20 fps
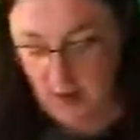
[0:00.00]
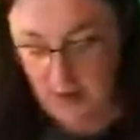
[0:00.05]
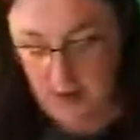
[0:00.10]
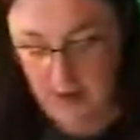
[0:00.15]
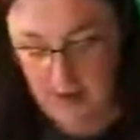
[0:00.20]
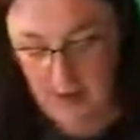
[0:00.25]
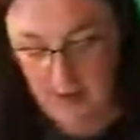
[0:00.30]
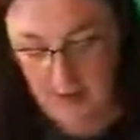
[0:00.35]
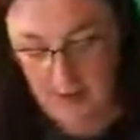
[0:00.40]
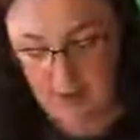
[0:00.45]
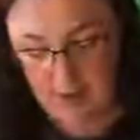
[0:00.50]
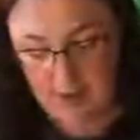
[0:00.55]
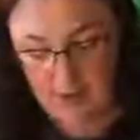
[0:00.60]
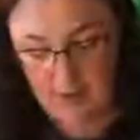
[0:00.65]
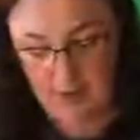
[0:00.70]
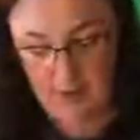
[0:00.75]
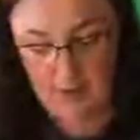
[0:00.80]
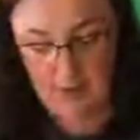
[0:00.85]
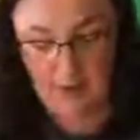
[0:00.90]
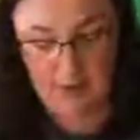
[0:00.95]
All right.
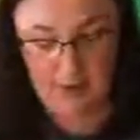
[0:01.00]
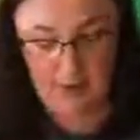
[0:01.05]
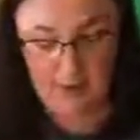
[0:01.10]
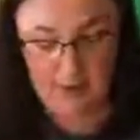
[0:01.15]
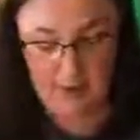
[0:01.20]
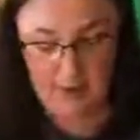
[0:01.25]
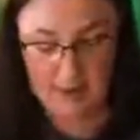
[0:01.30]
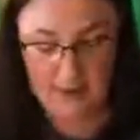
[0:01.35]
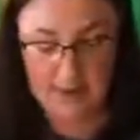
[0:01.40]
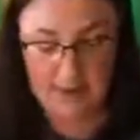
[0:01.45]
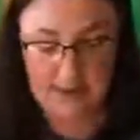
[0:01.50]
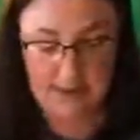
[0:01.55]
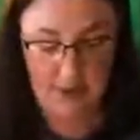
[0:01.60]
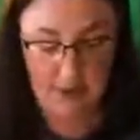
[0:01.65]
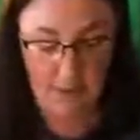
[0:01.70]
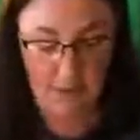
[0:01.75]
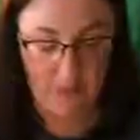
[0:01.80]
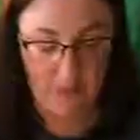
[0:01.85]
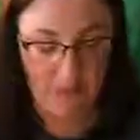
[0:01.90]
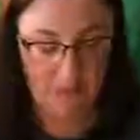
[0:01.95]
So
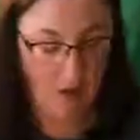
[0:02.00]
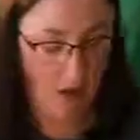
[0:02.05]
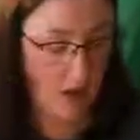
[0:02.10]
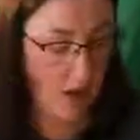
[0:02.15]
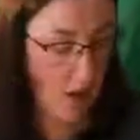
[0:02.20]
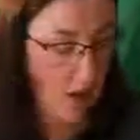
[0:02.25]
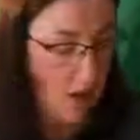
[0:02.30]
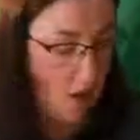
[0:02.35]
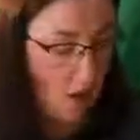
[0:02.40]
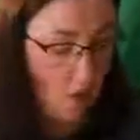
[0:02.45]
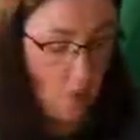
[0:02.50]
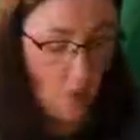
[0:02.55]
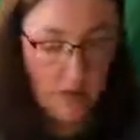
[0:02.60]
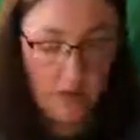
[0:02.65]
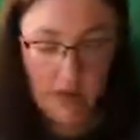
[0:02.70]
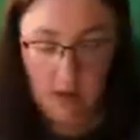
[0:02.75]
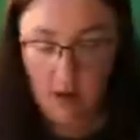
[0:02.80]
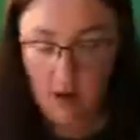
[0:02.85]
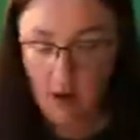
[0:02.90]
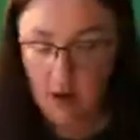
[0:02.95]

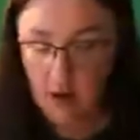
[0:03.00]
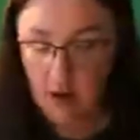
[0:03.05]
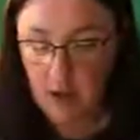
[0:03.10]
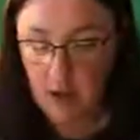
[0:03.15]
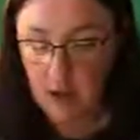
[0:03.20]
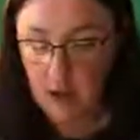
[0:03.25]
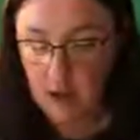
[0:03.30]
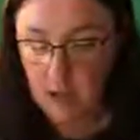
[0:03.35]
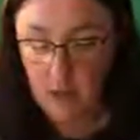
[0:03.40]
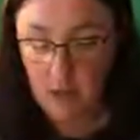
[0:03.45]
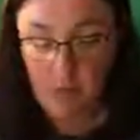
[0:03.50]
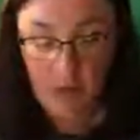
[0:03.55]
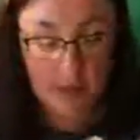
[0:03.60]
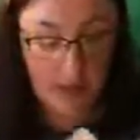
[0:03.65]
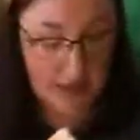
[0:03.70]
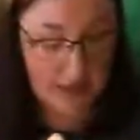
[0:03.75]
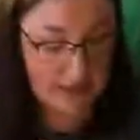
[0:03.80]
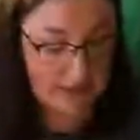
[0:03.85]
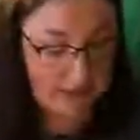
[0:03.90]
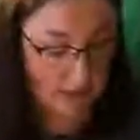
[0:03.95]
we're
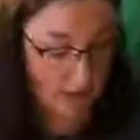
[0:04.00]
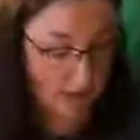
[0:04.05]
going to get